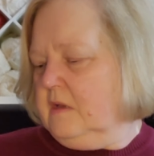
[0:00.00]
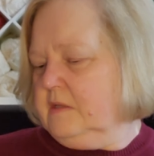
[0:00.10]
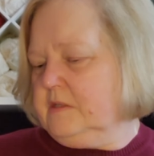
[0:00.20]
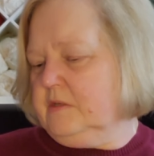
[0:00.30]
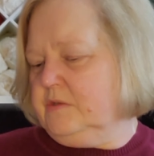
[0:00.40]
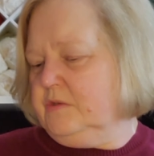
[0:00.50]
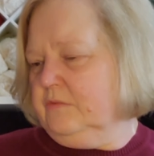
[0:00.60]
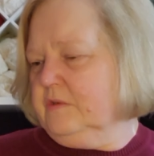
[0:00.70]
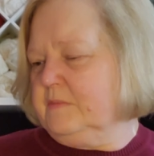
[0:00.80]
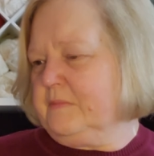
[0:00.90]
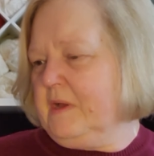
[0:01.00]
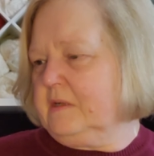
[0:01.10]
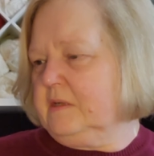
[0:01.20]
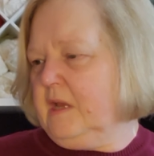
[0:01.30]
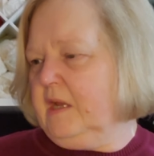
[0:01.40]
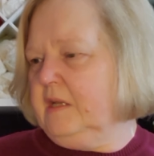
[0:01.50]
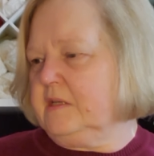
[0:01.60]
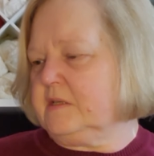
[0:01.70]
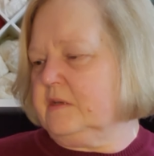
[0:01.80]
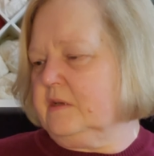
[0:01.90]
It's a jewel spun and
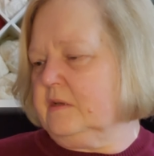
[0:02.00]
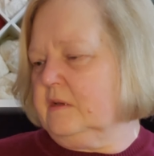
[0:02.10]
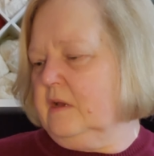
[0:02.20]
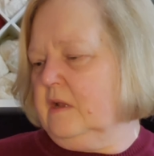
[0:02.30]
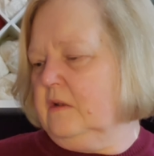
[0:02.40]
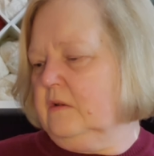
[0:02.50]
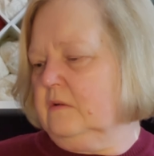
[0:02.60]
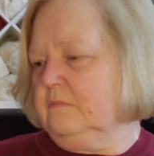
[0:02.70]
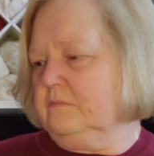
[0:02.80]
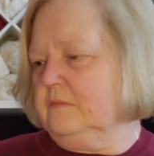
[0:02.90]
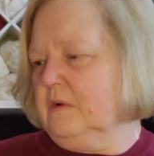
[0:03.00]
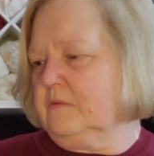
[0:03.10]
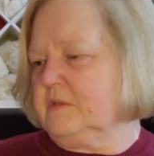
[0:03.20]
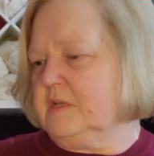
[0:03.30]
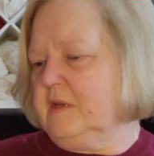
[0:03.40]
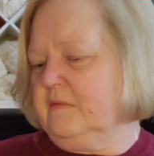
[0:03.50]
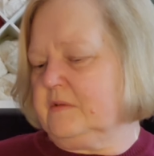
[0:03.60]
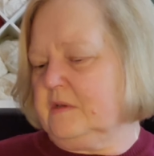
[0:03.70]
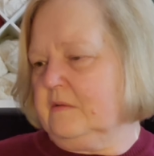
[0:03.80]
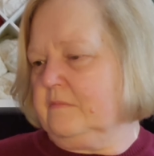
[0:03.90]
it's a long
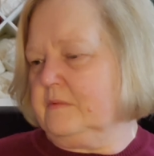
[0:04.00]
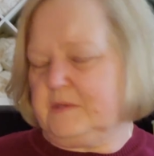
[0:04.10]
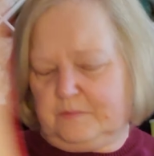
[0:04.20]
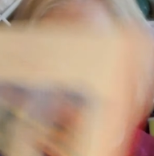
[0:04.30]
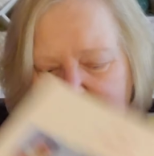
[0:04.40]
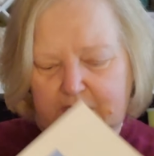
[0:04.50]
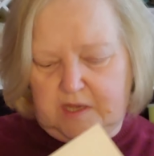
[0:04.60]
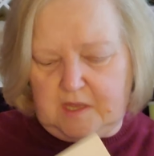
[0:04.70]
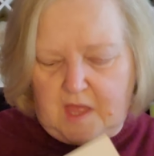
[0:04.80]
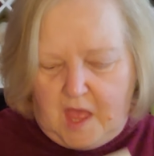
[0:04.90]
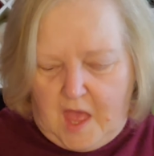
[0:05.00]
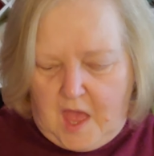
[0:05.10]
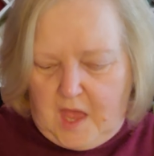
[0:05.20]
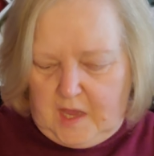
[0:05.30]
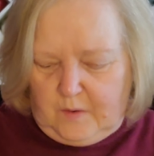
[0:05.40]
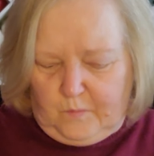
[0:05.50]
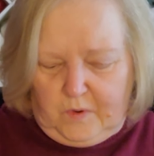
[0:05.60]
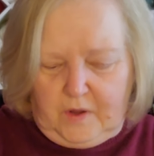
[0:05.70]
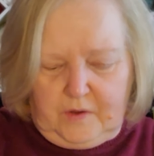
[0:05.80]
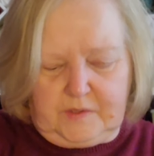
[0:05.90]
sleeves sweater
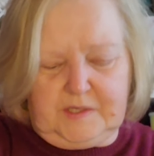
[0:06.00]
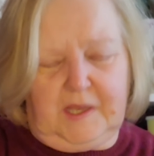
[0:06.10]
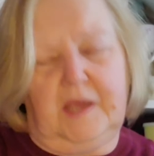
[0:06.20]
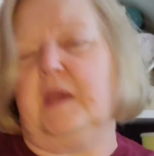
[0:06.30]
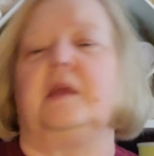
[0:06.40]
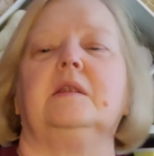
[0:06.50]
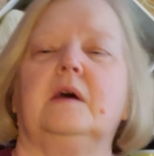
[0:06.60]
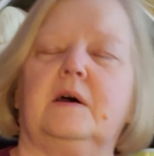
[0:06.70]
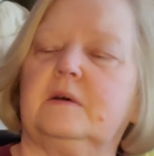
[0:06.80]
worked in